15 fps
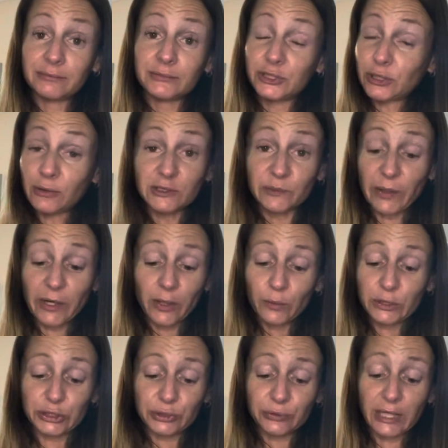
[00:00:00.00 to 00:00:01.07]
Show spirit
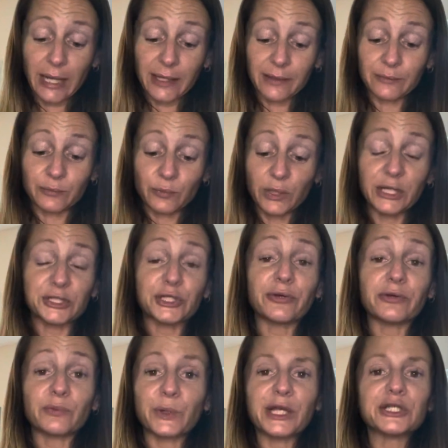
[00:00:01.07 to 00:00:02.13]
what you got. Where's
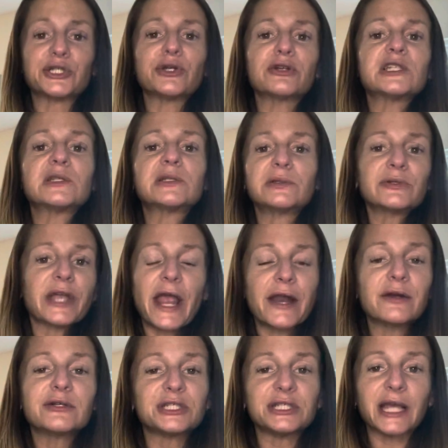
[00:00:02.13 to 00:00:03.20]
your Where's your
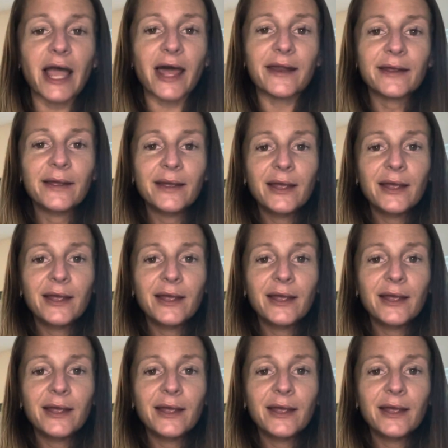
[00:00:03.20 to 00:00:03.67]
energy at?